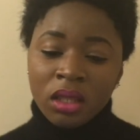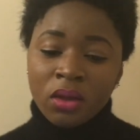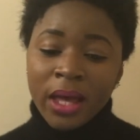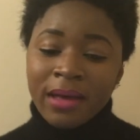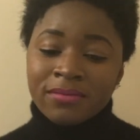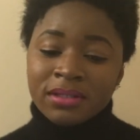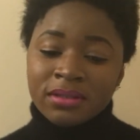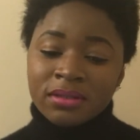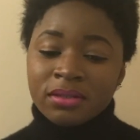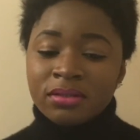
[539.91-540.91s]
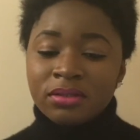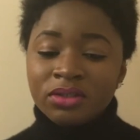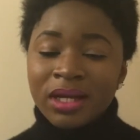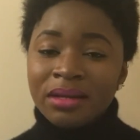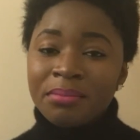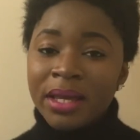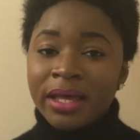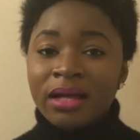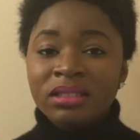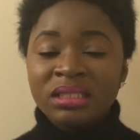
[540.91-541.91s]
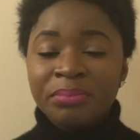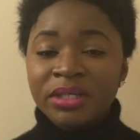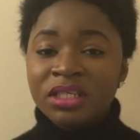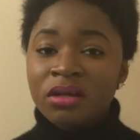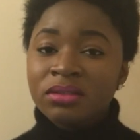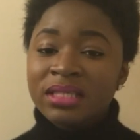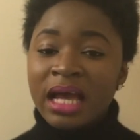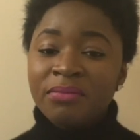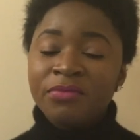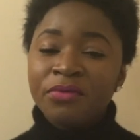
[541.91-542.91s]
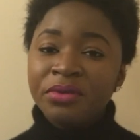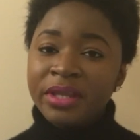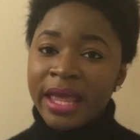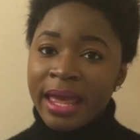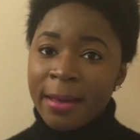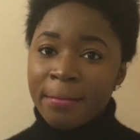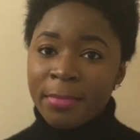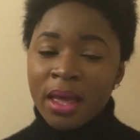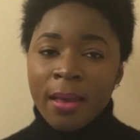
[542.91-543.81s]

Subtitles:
you have to try to make a special time for them